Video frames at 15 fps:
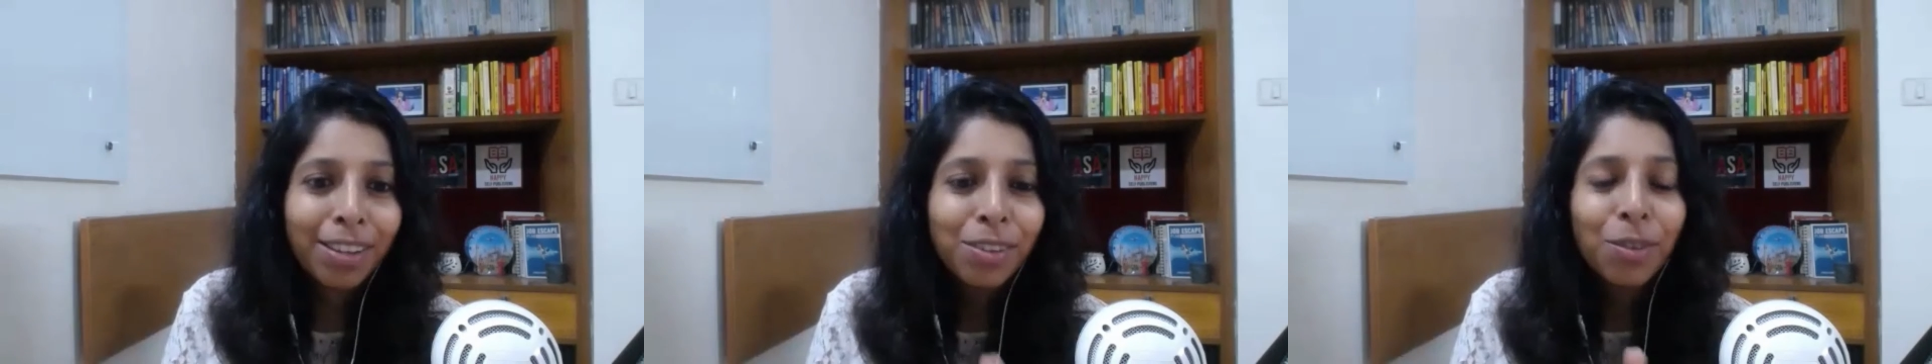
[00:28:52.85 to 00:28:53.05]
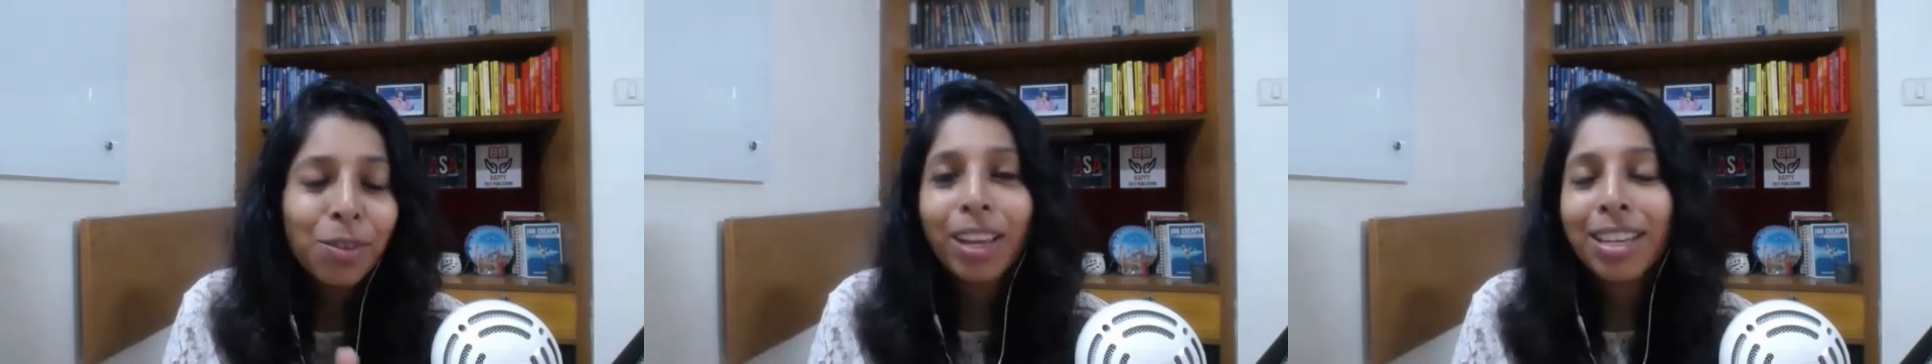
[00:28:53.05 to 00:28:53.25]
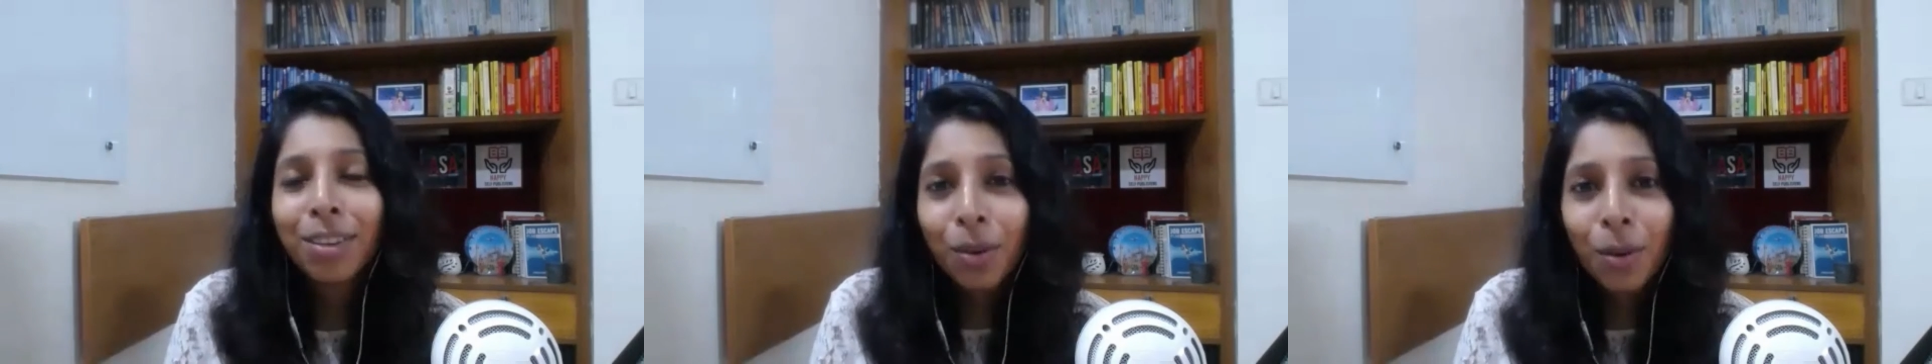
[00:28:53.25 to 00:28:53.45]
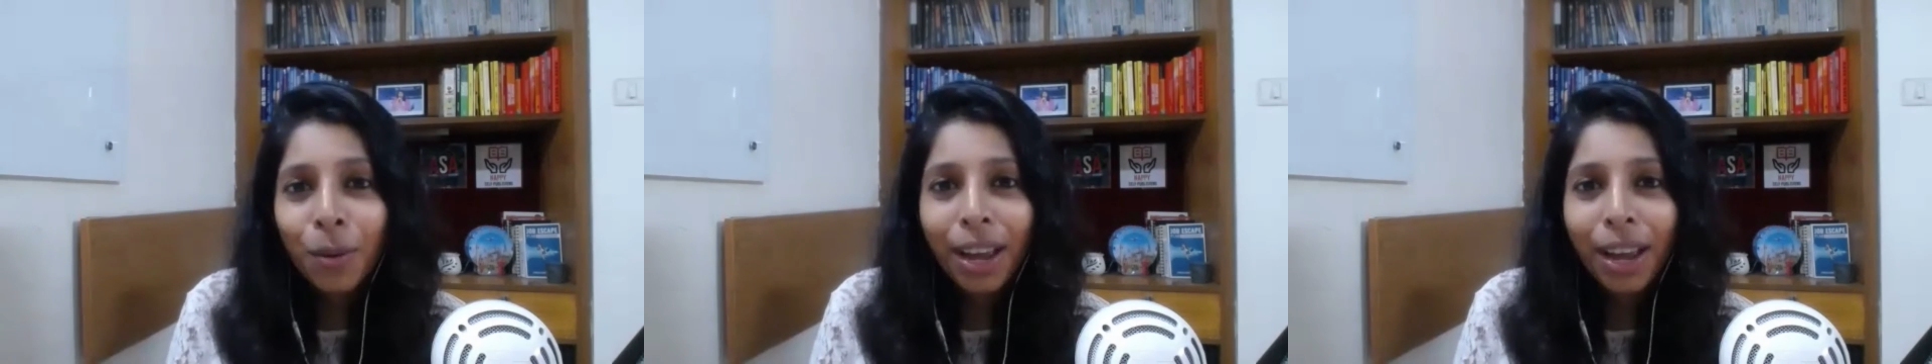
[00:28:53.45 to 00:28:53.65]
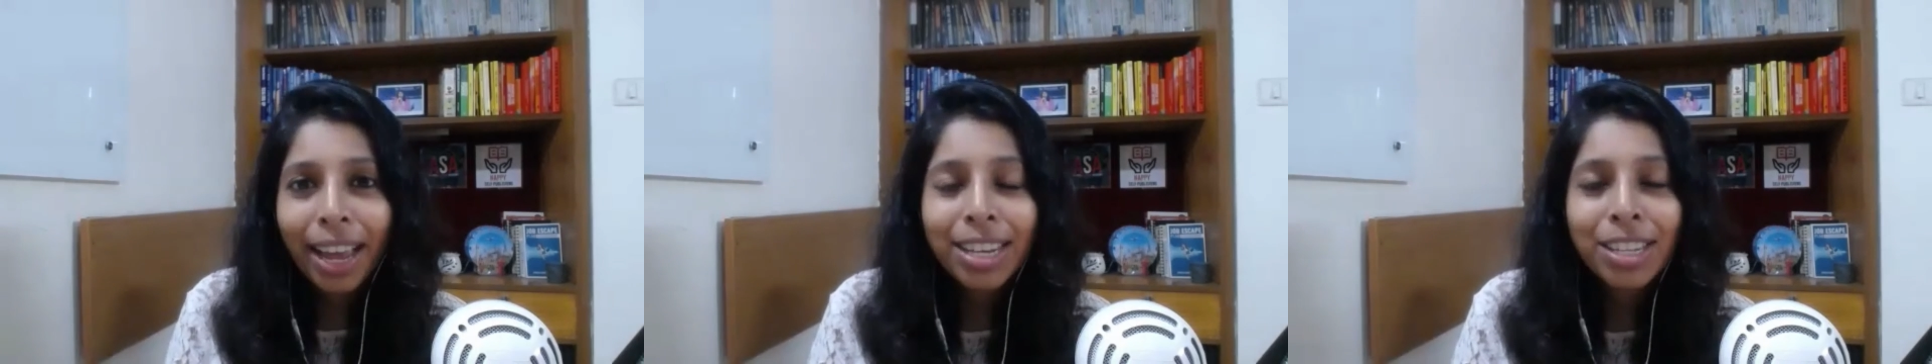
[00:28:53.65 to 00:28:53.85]
So you can
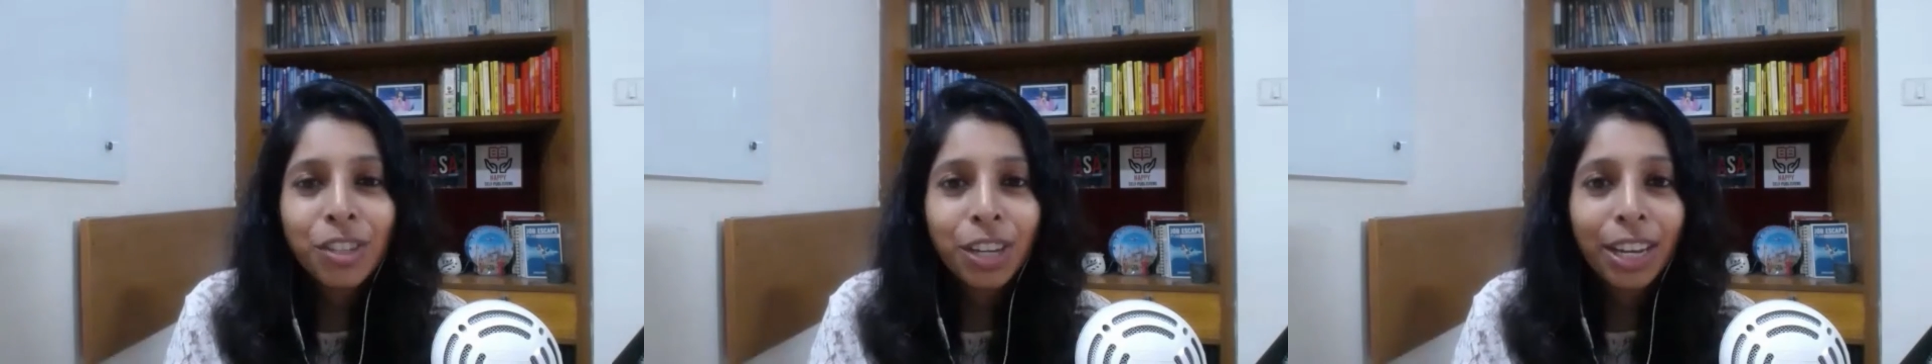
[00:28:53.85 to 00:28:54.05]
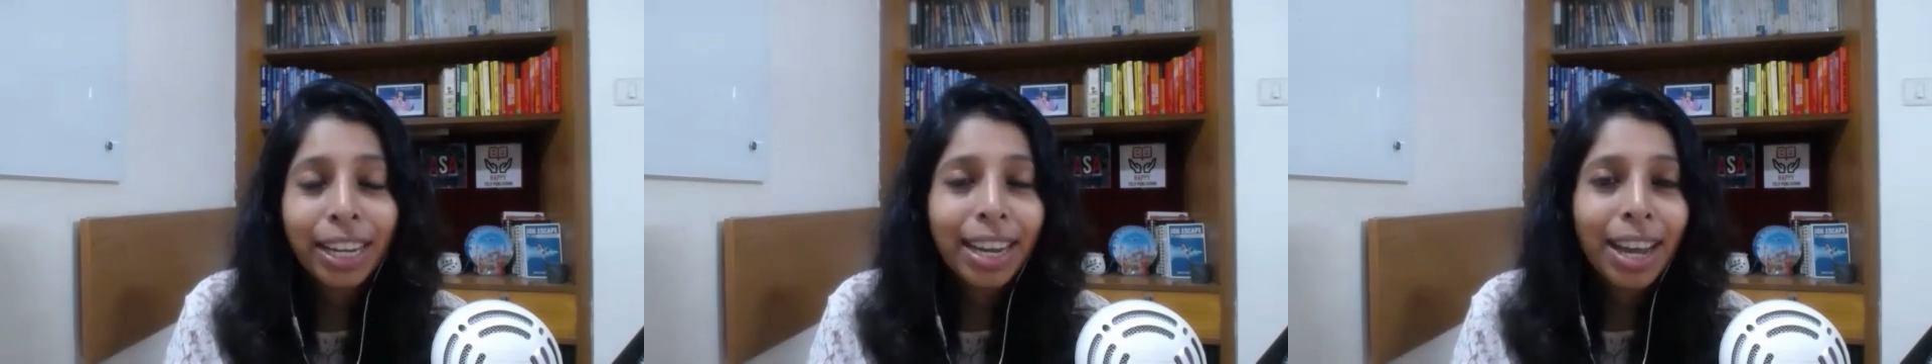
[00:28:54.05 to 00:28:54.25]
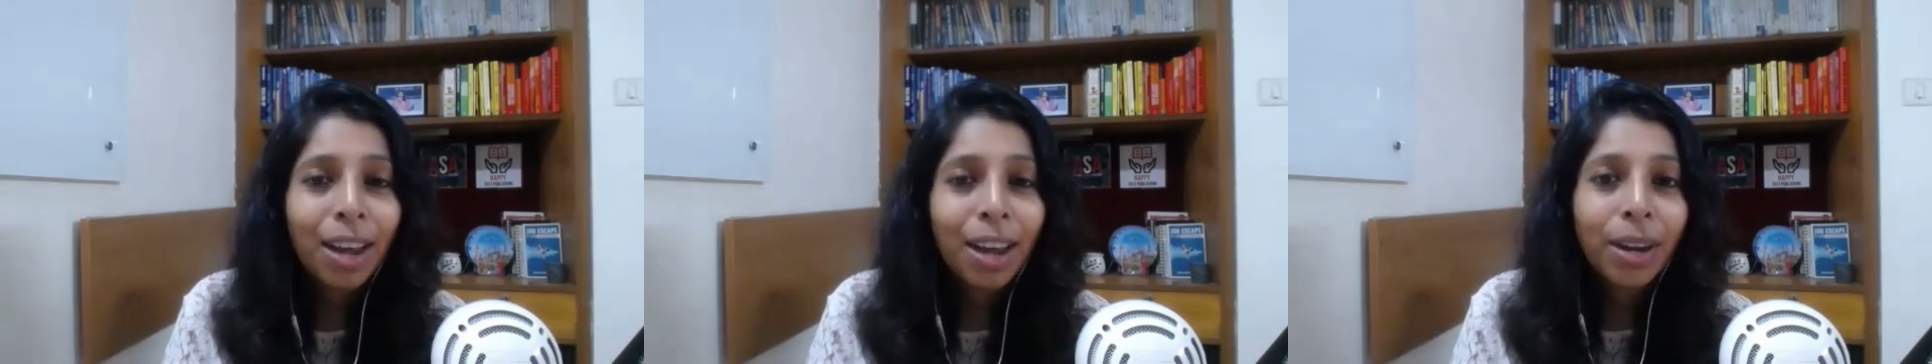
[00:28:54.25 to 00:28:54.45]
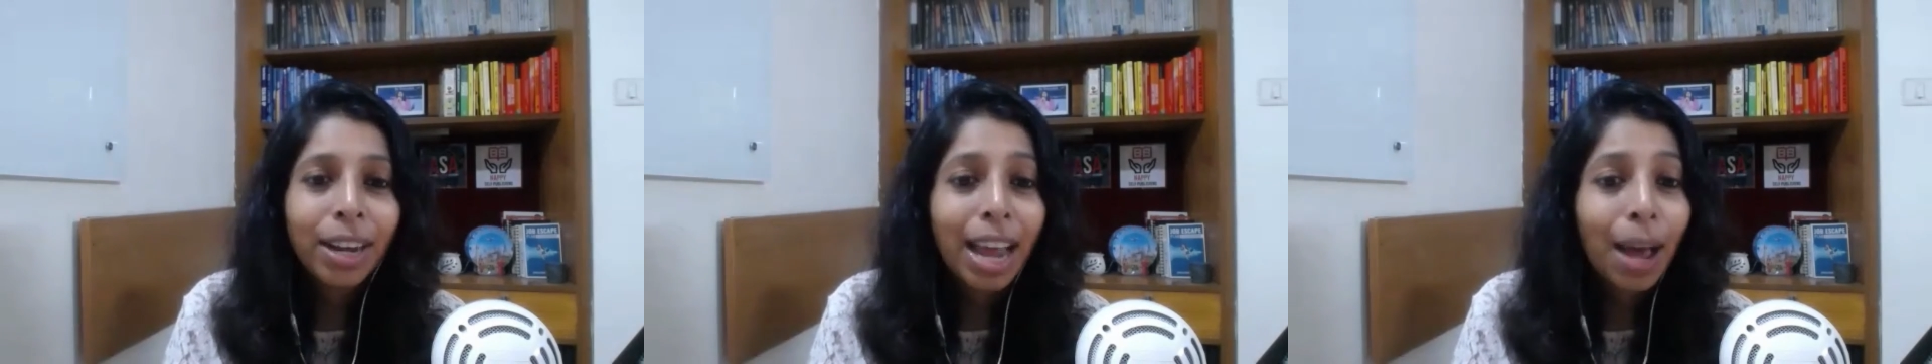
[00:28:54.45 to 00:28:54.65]
go and check it out at